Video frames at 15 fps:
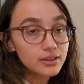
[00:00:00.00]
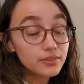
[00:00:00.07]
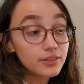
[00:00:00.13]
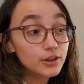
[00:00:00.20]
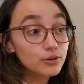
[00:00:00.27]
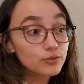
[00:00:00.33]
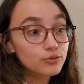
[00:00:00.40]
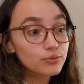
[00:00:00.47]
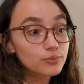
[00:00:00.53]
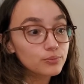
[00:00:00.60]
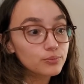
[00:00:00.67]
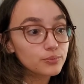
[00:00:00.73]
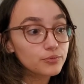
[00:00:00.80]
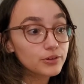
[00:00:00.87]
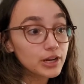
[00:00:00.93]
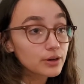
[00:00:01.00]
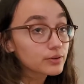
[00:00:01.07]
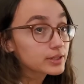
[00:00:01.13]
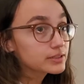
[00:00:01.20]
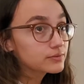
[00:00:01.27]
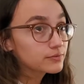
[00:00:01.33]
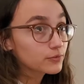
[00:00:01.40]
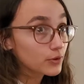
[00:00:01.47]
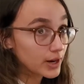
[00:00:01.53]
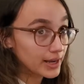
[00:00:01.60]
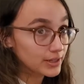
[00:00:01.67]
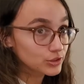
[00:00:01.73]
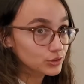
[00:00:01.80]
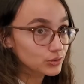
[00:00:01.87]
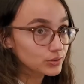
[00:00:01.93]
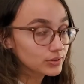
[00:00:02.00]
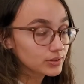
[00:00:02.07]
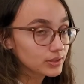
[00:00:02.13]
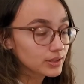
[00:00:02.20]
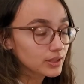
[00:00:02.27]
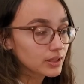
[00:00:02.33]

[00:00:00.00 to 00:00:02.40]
They're very fragile.